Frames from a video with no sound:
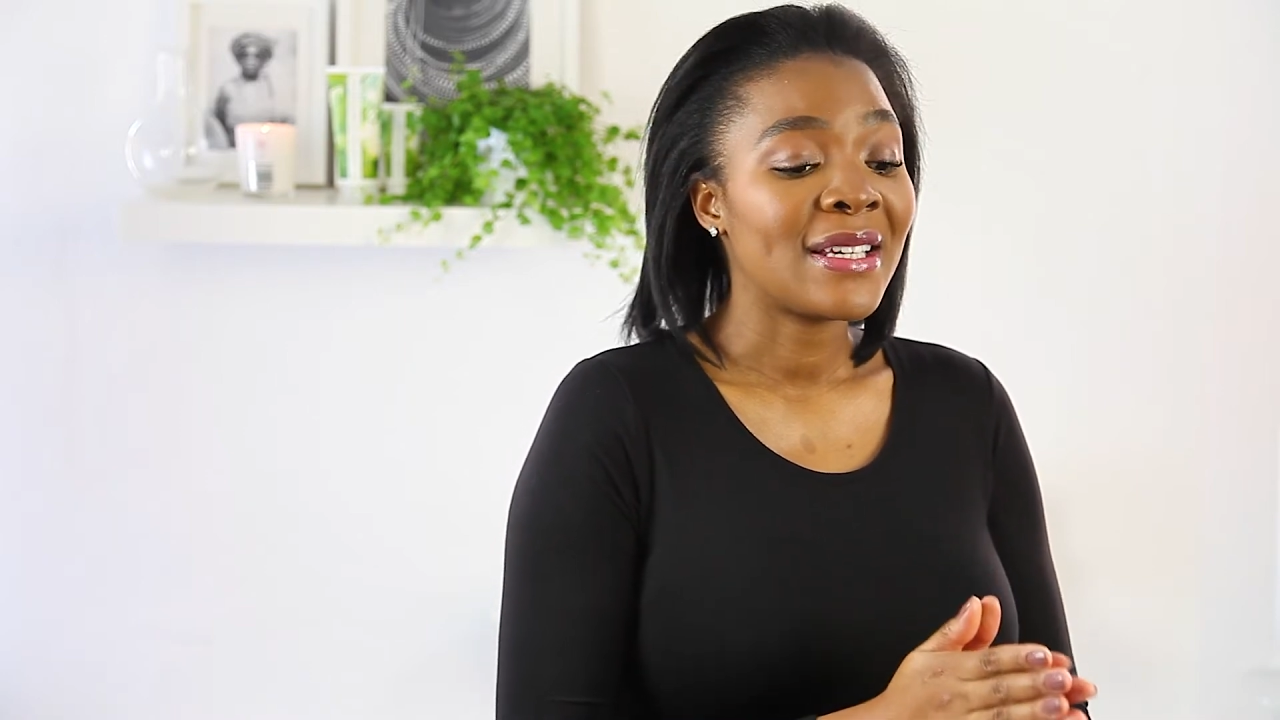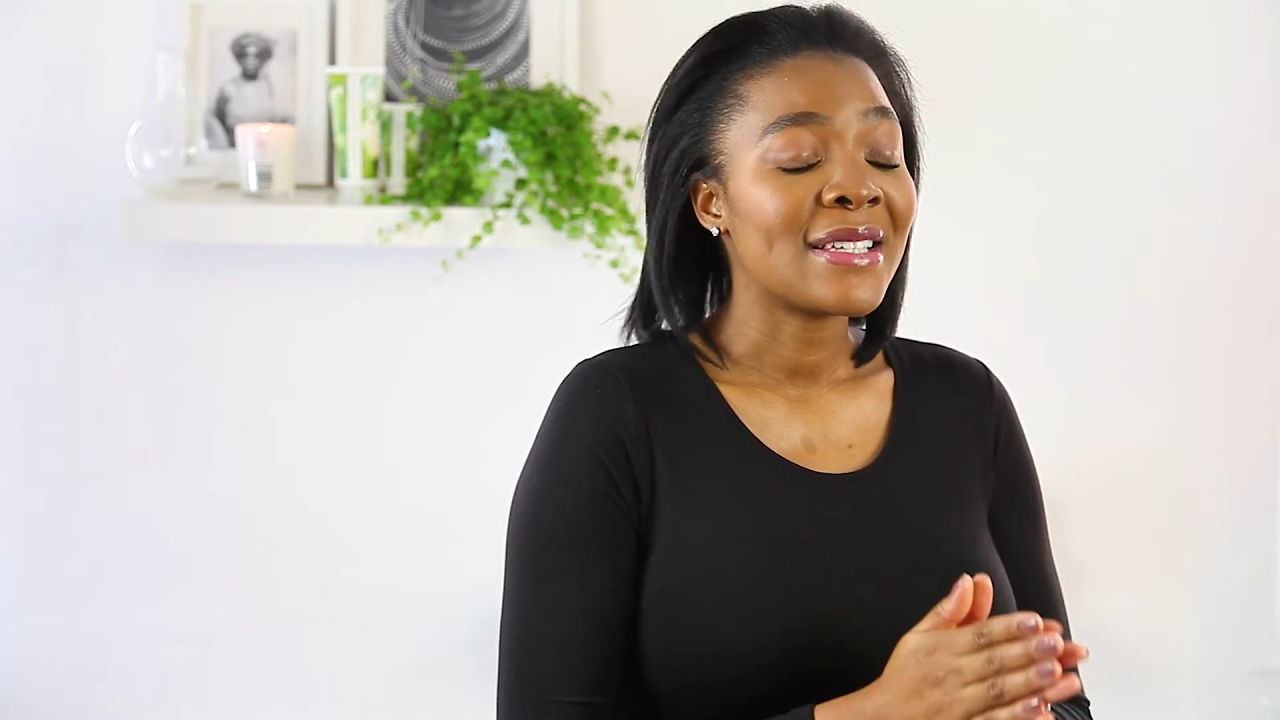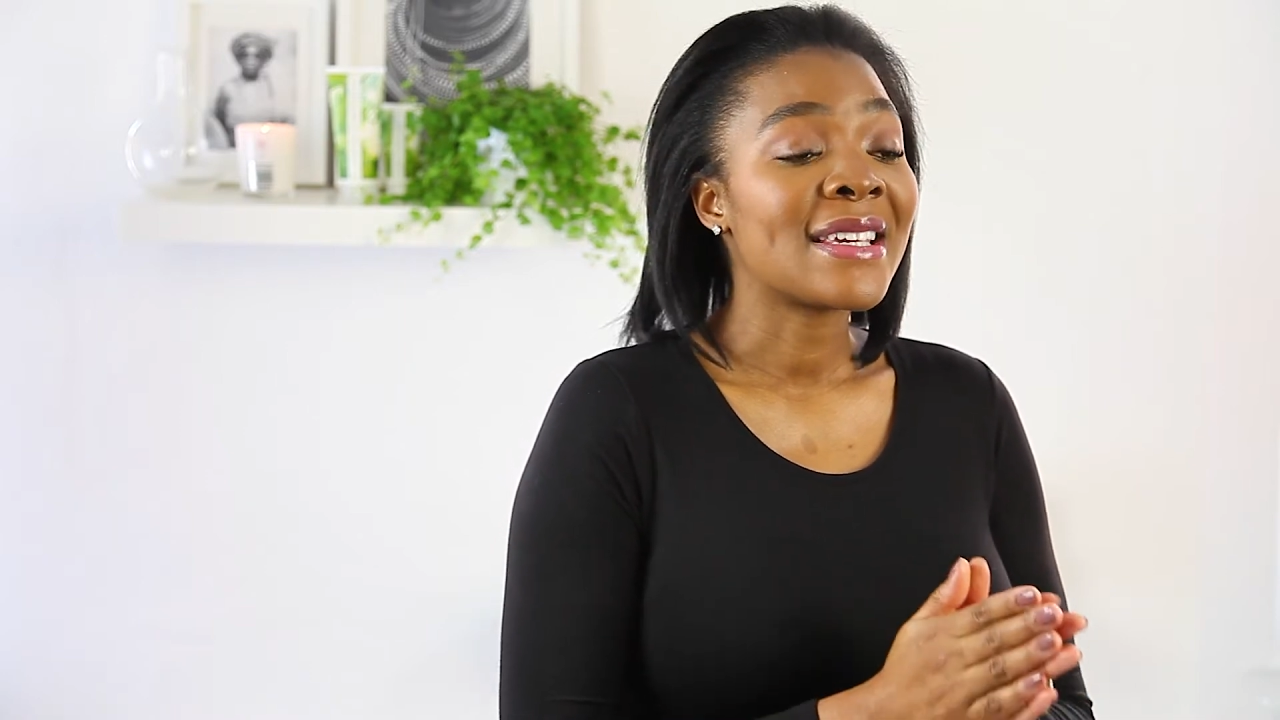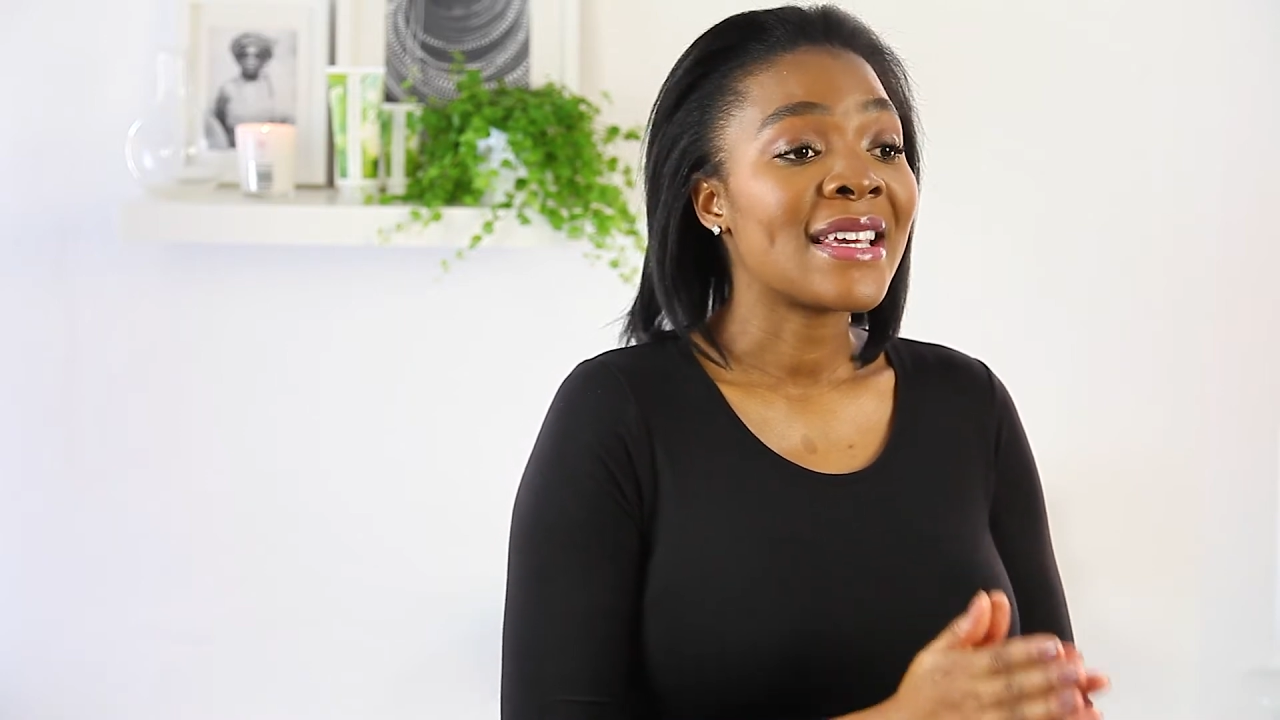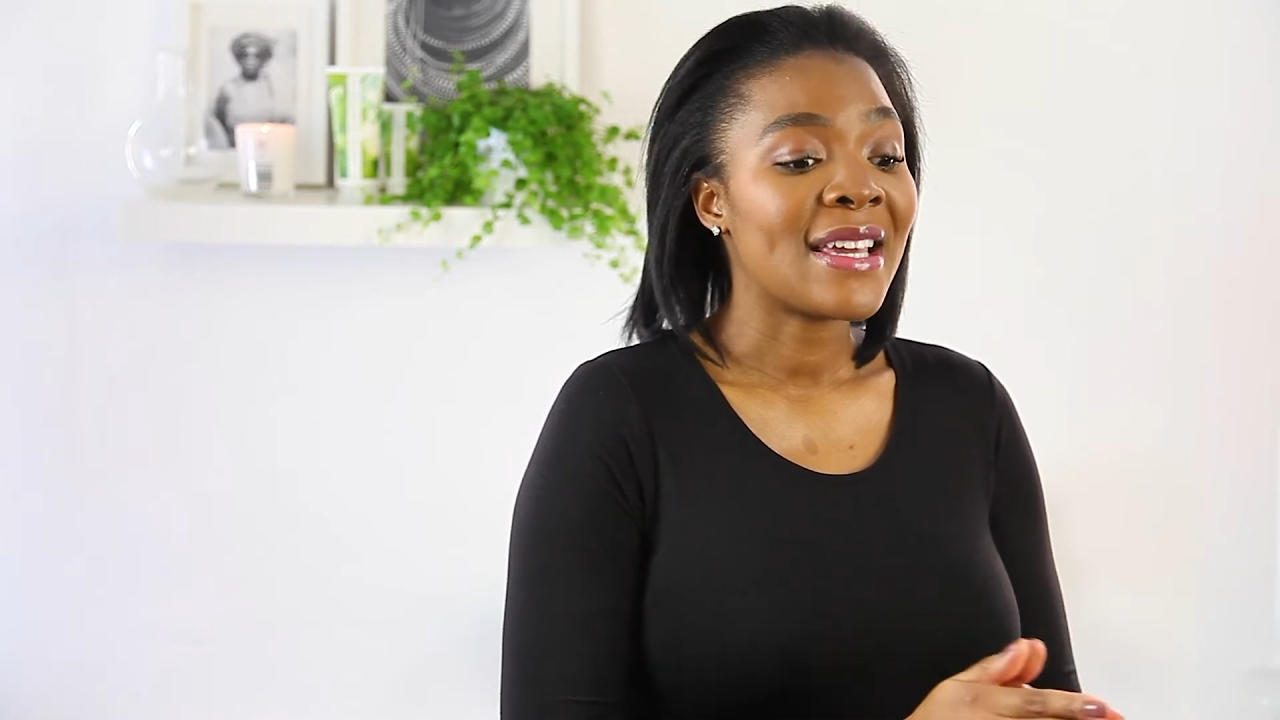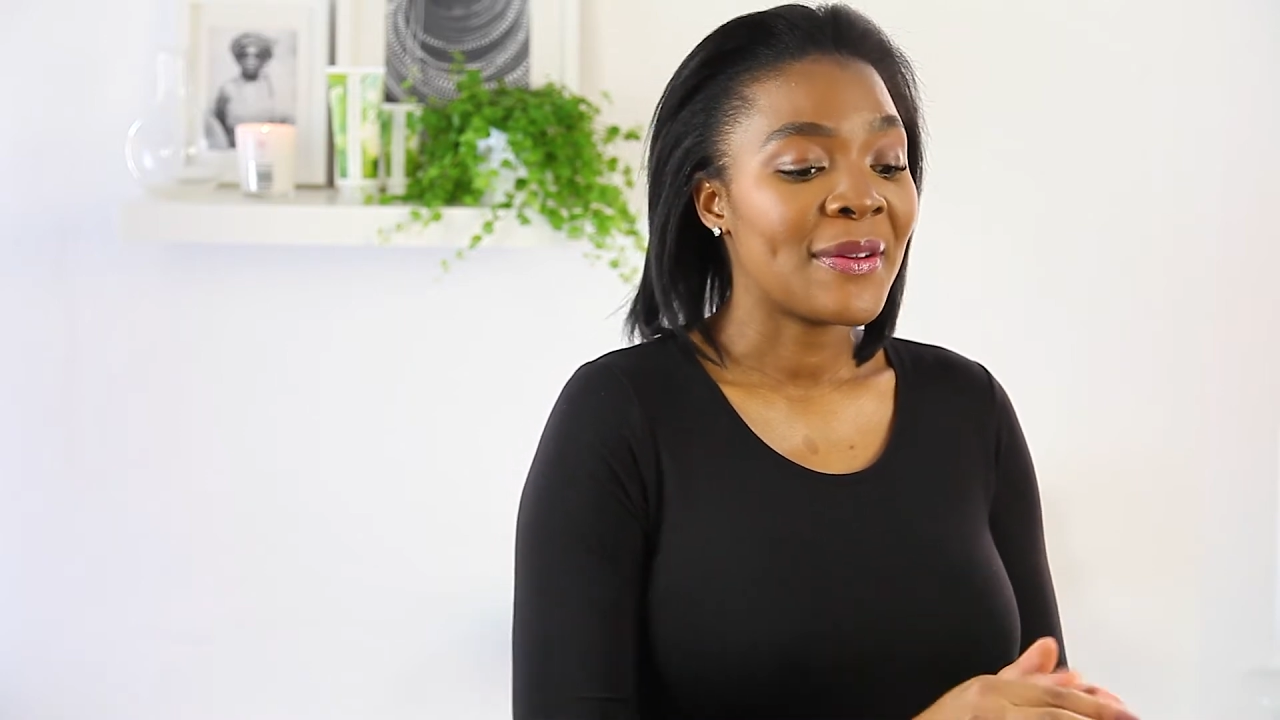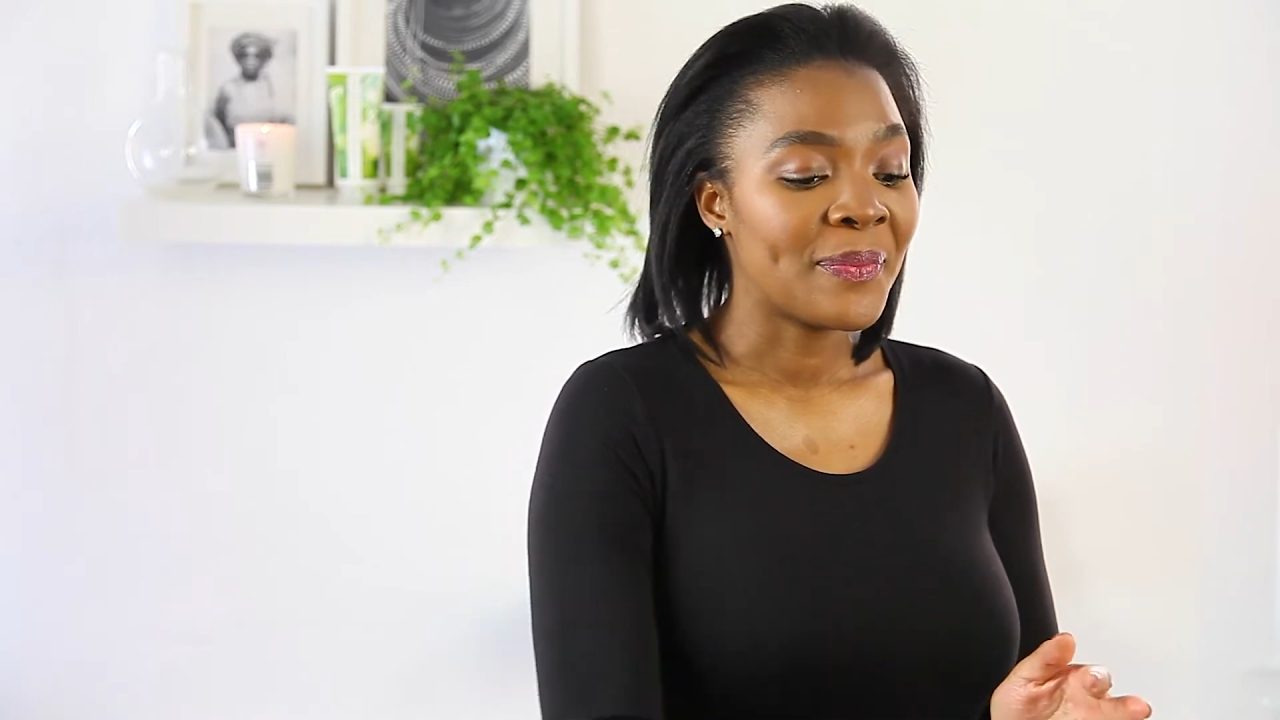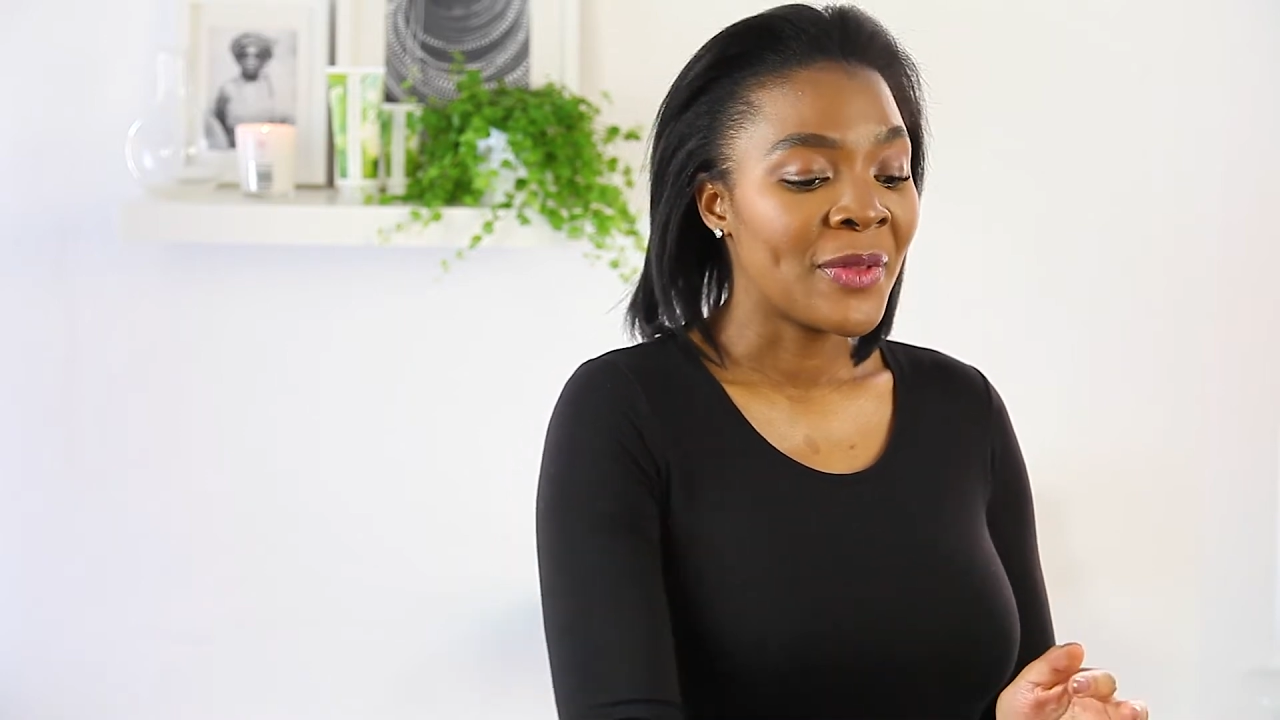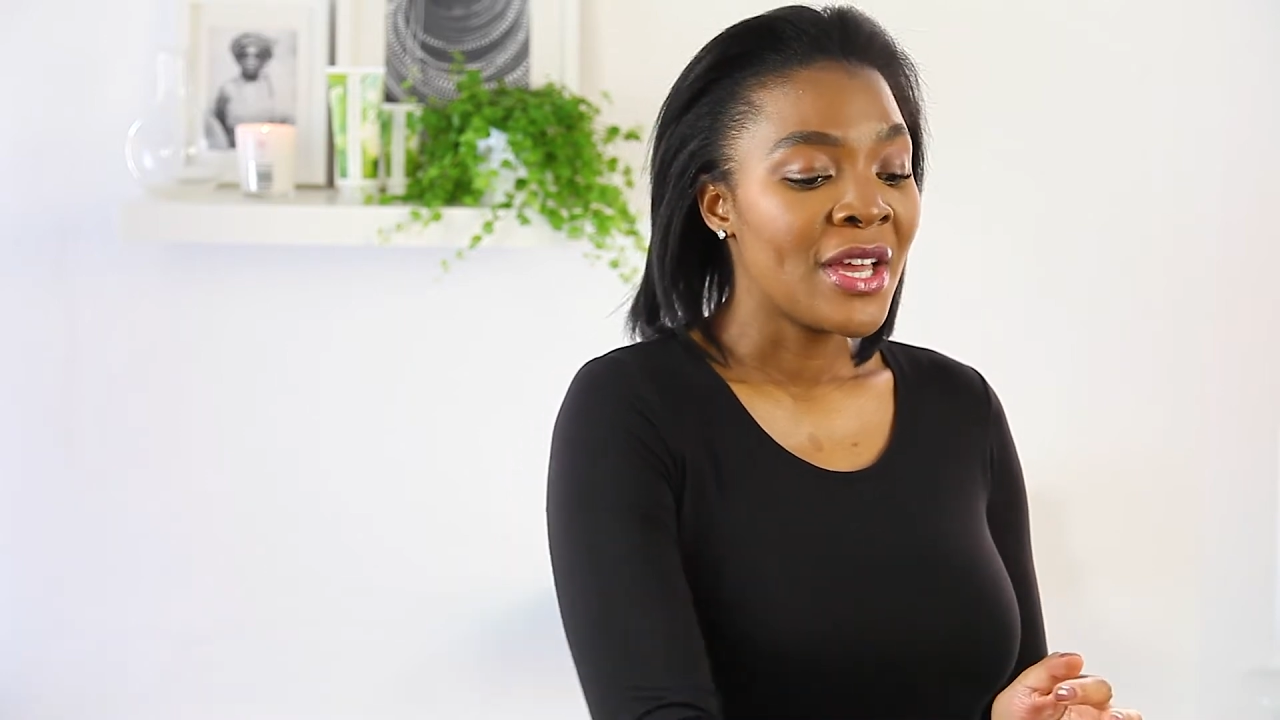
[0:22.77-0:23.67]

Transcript: is key.